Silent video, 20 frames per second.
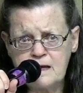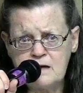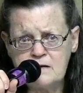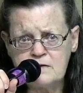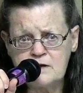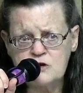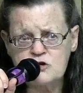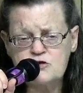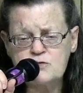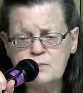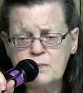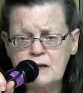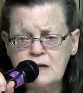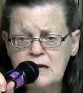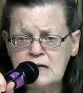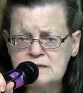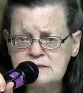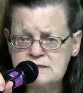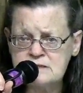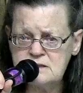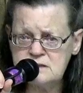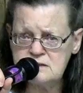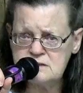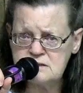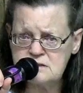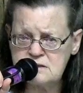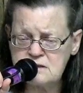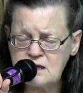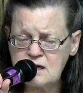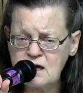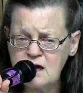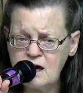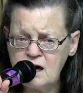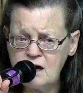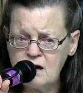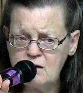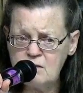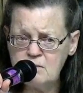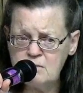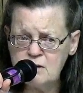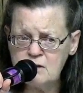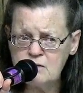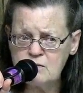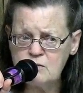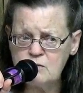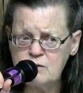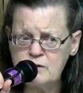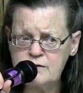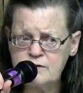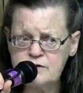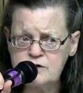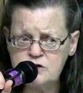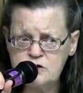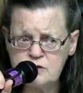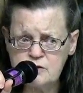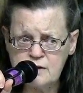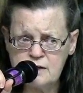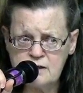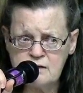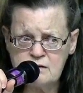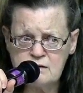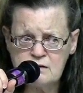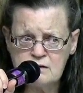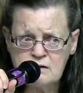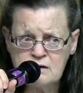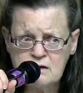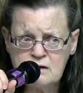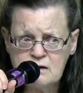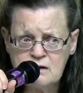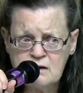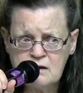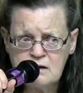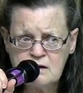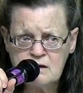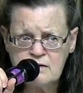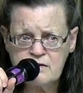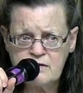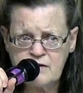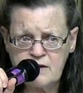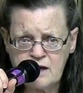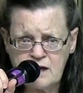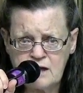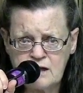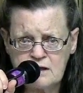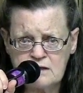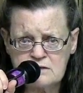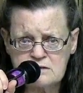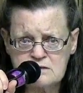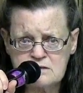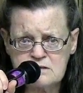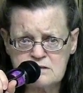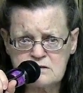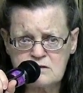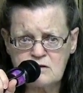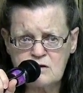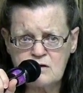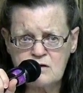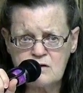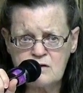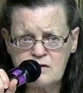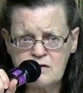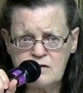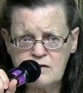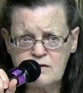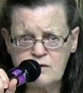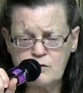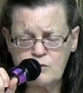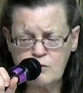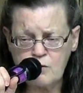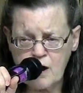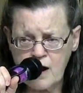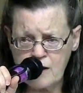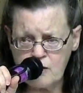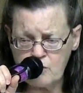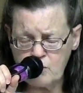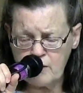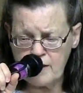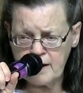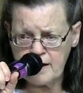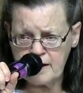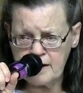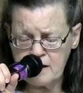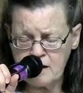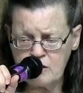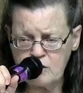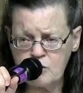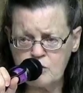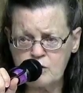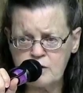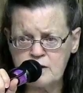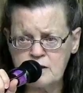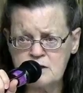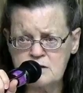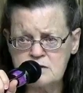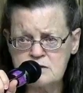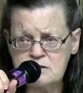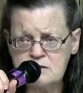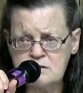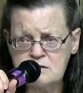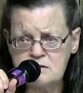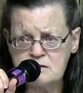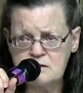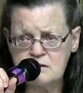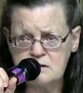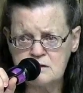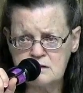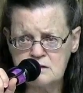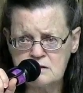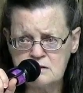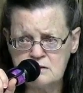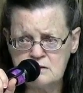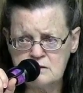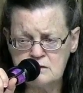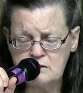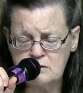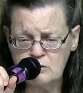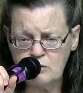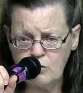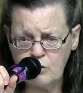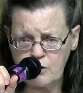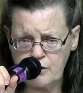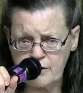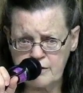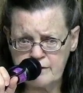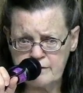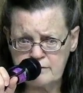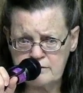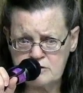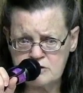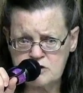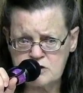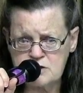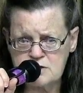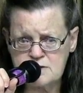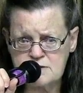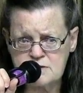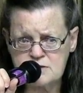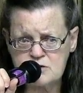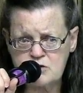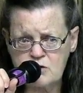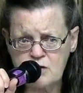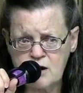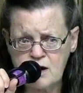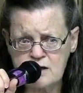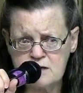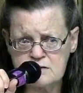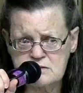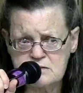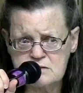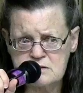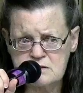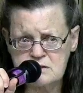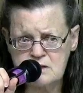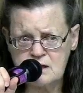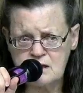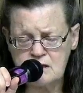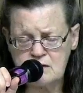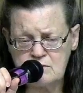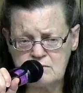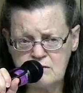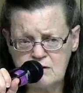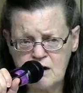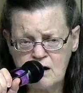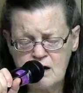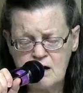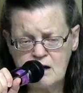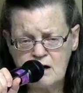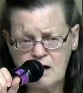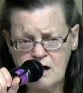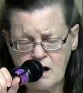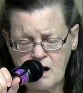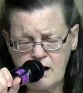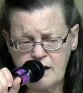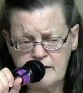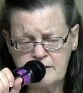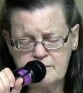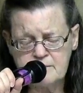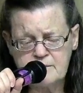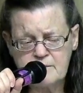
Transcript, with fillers: there's blessings that come with doing things the right way according to the Lord Jesus Christ and God.